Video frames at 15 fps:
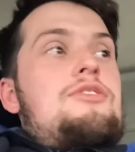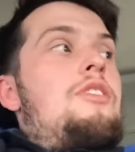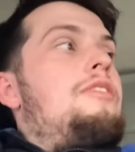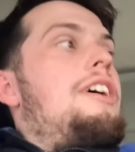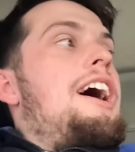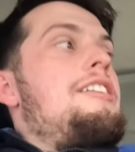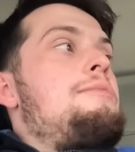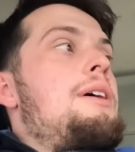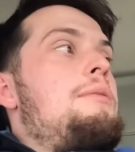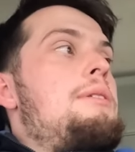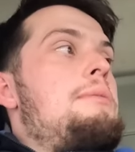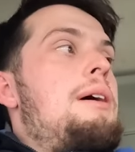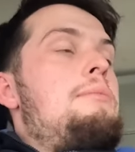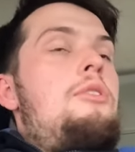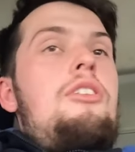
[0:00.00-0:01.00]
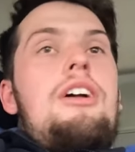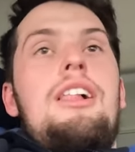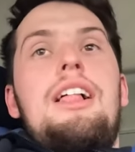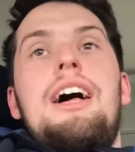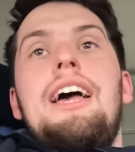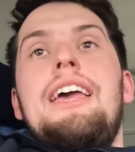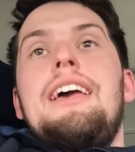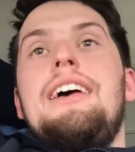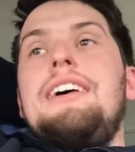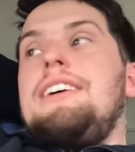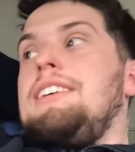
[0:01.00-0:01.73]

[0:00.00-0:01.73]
revived me a wee bit, I'm not gonna lie.